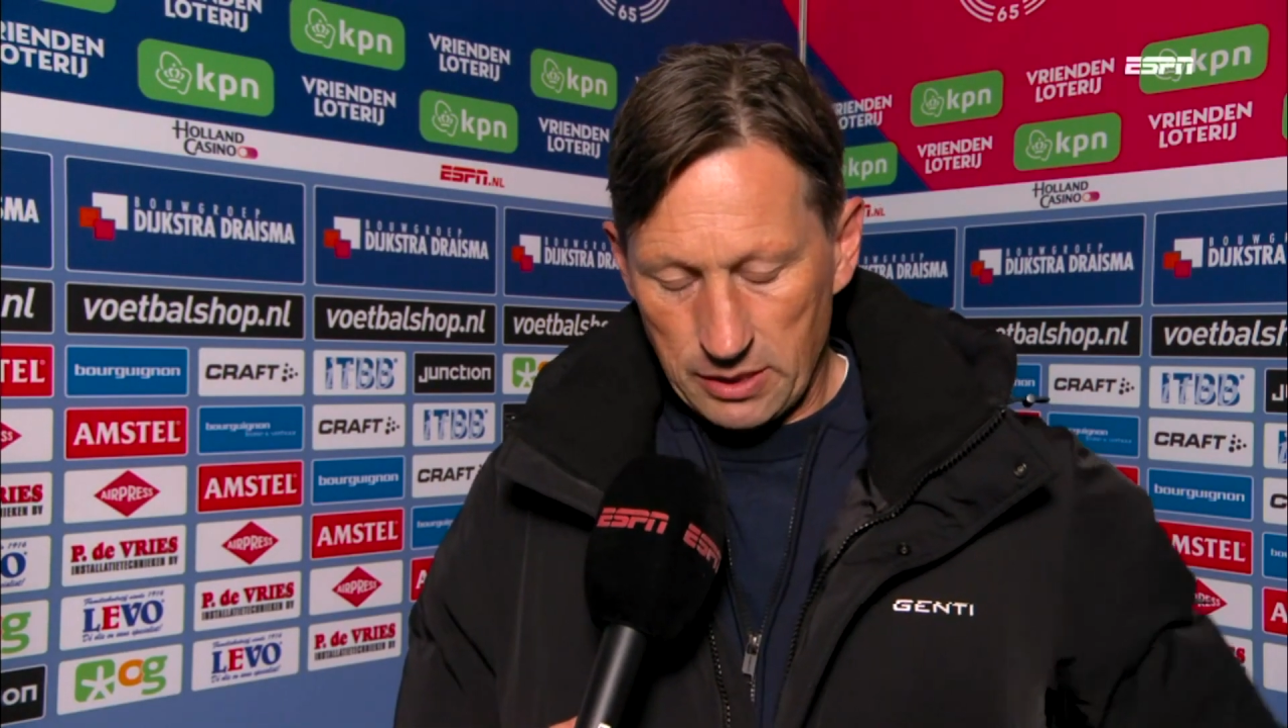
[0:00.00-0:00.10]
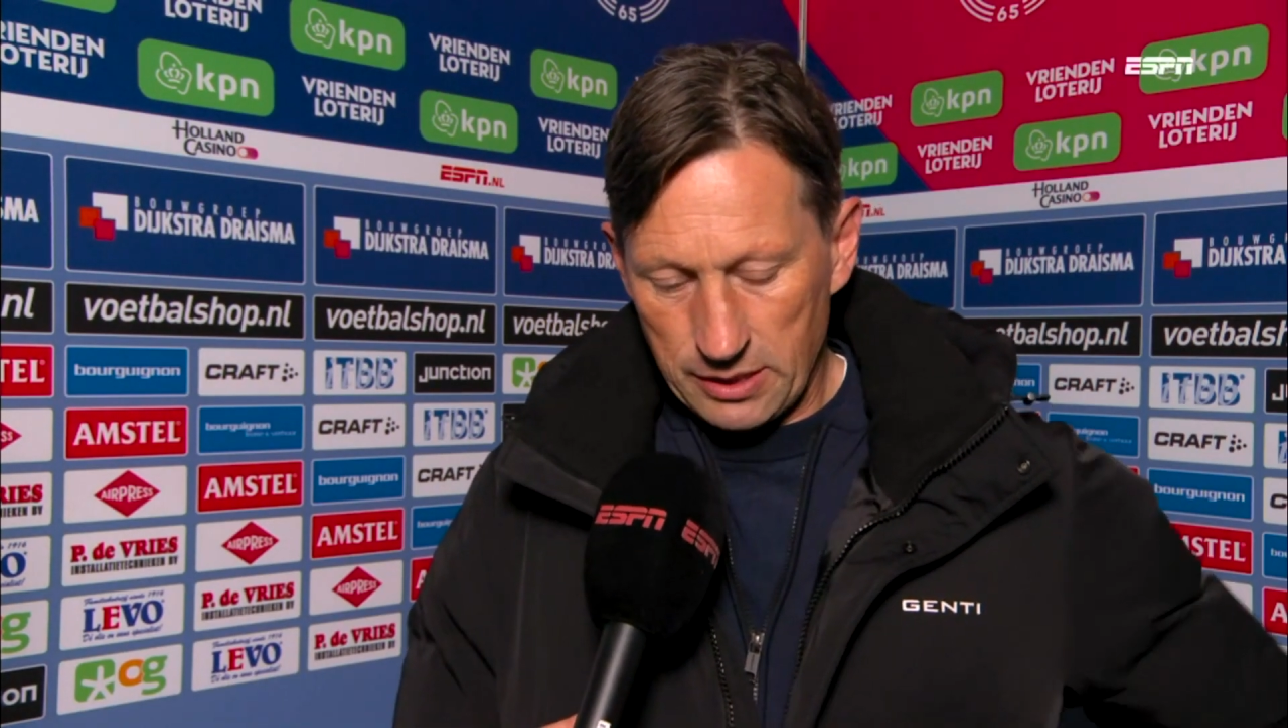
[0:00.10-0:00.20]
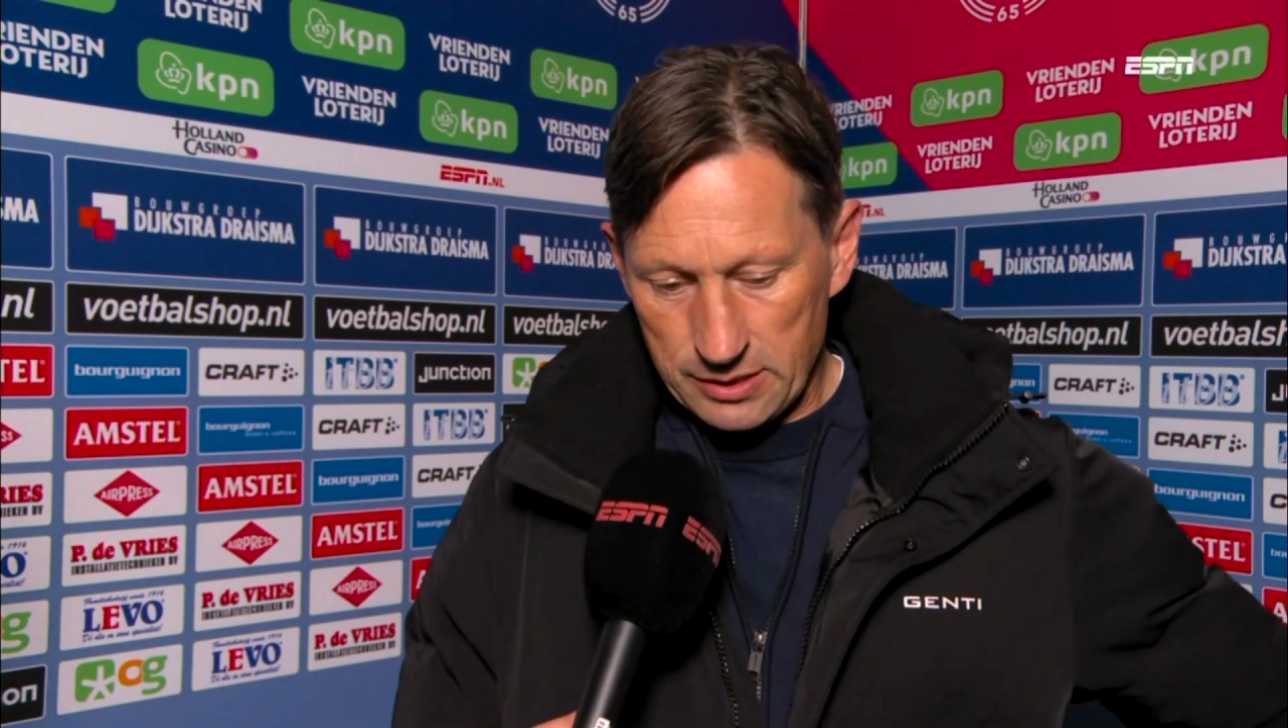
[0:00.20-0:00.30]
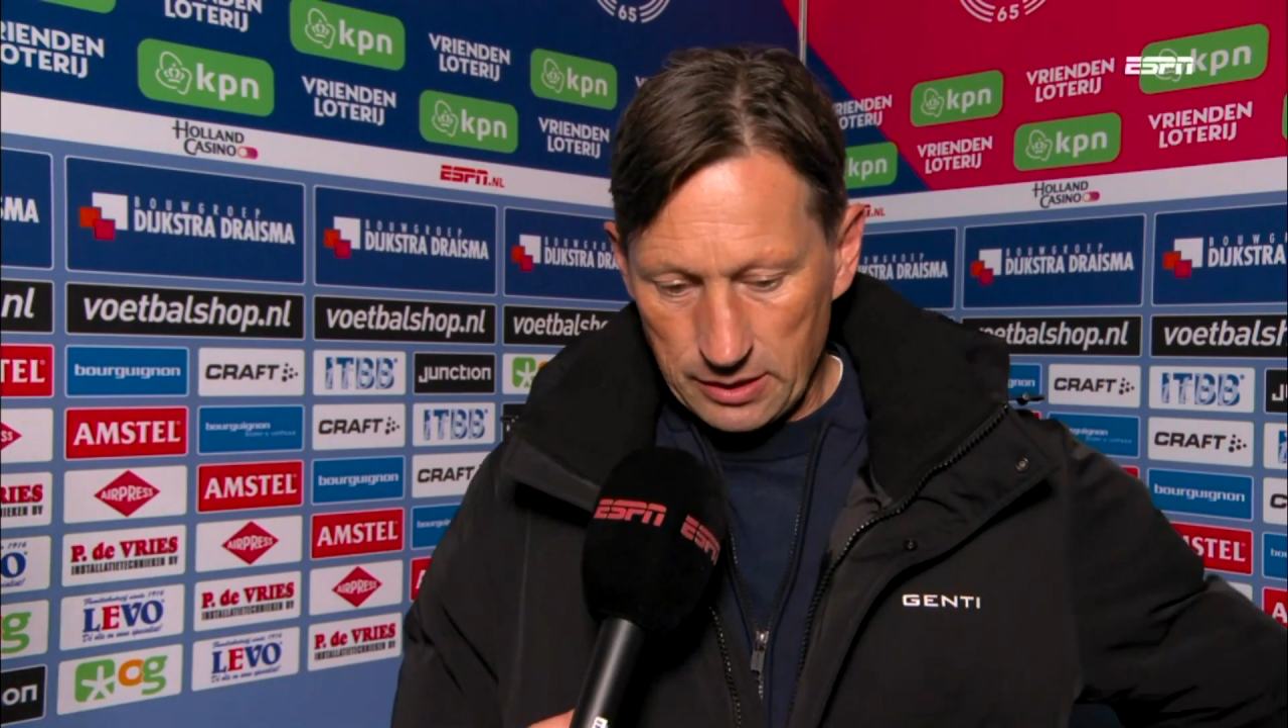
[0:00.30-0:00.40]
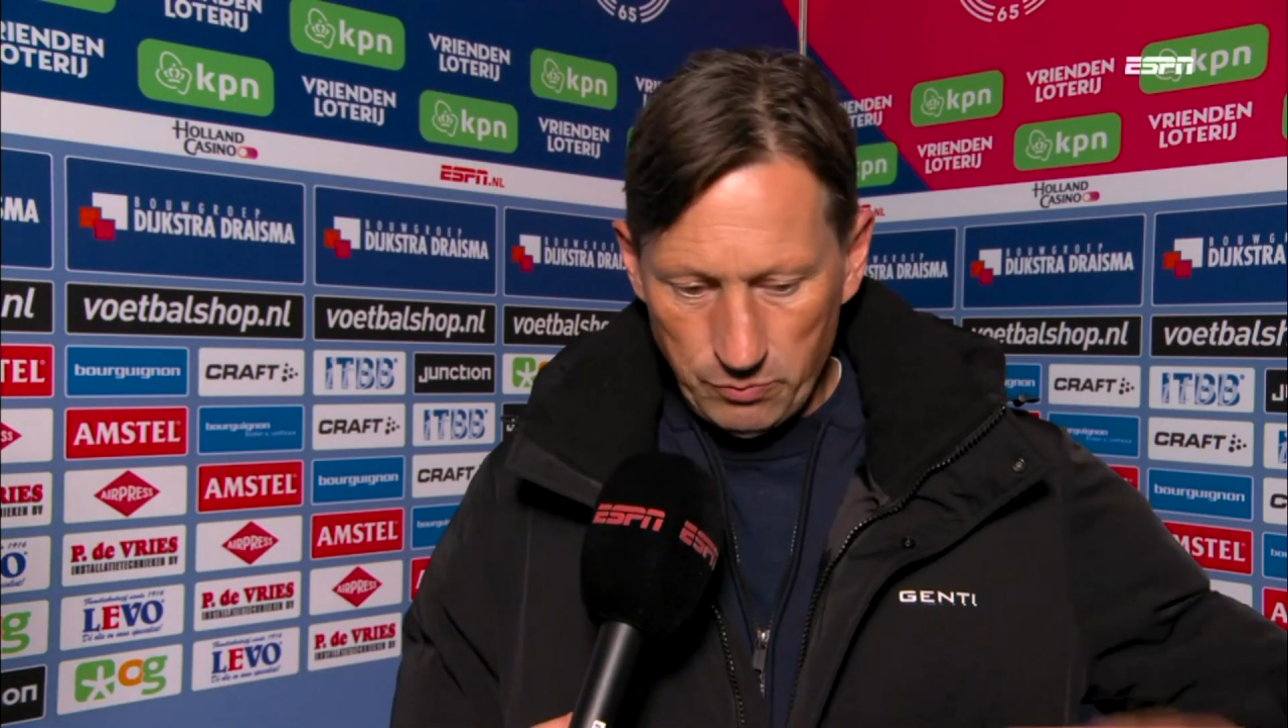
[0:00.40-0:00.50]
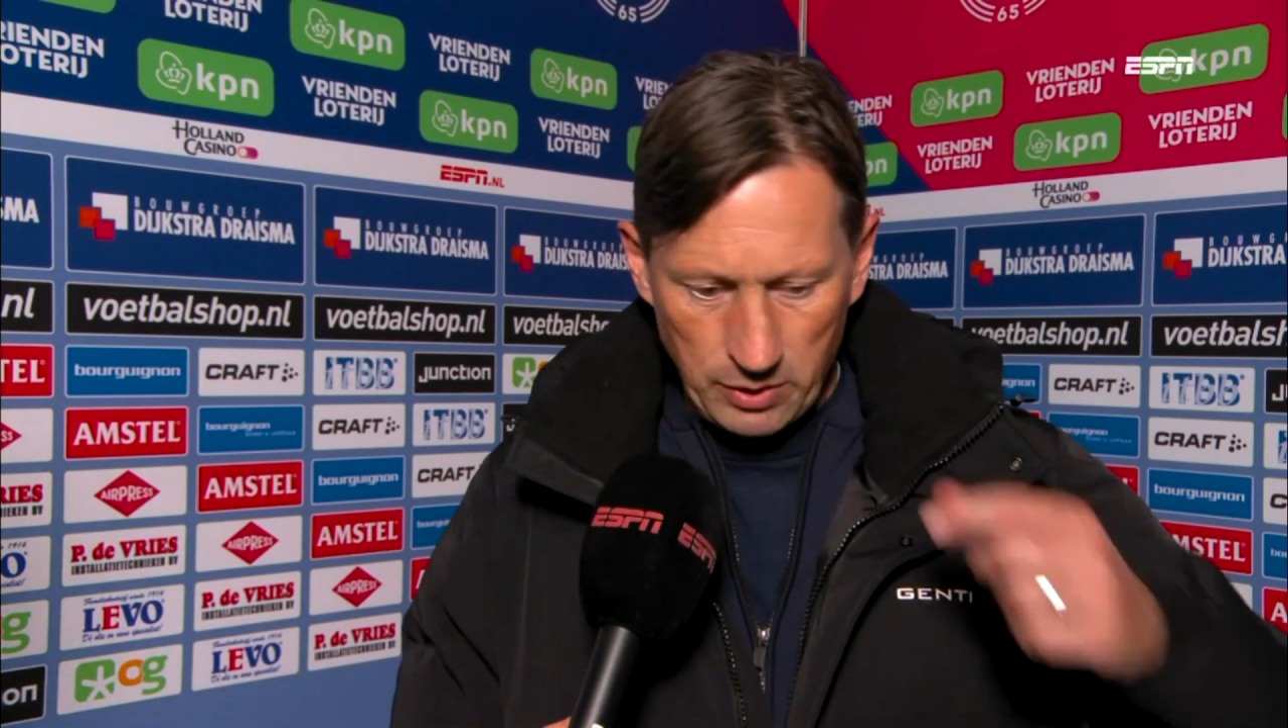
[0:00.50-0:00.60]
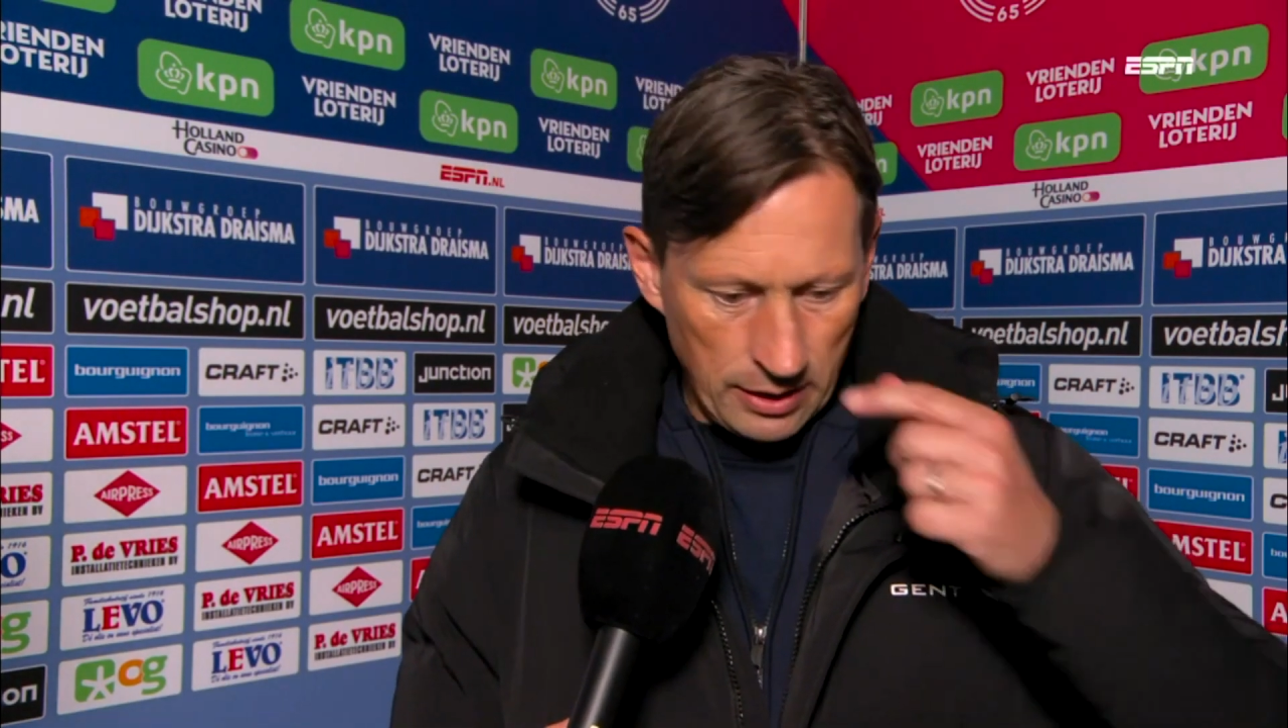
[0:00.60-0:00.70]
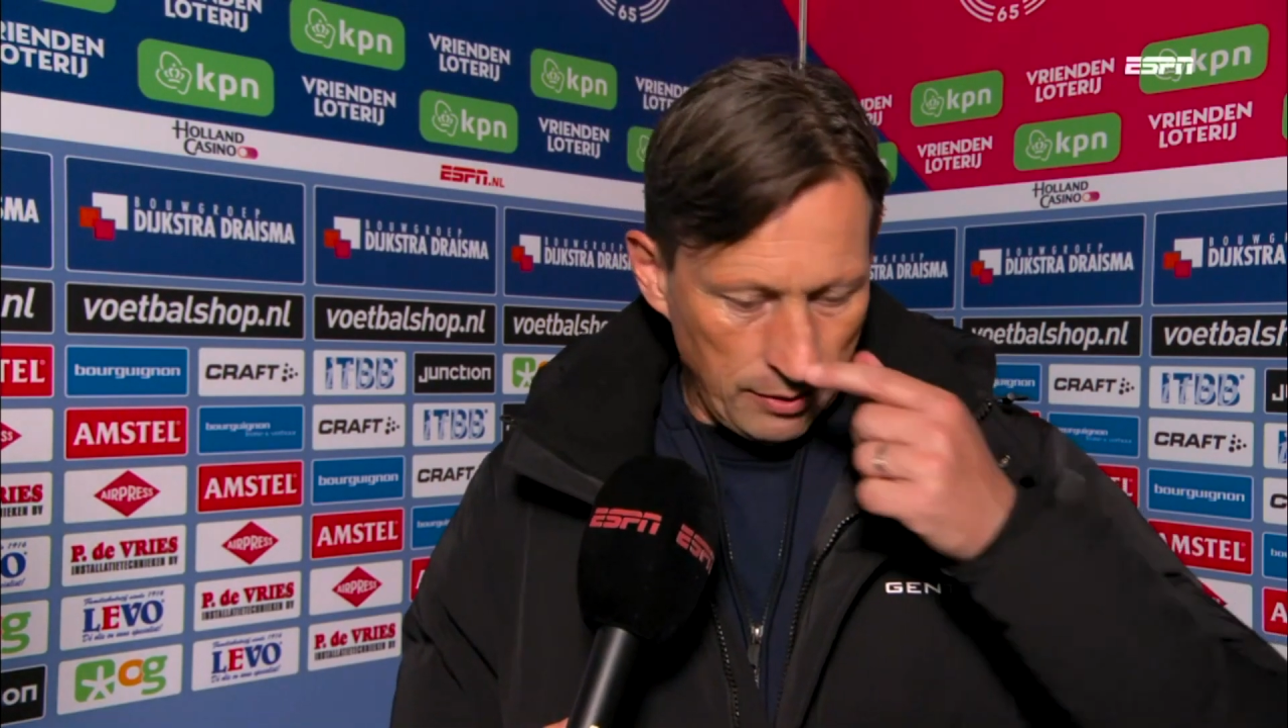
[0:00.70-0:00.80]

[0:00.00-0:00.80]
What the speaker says: I think we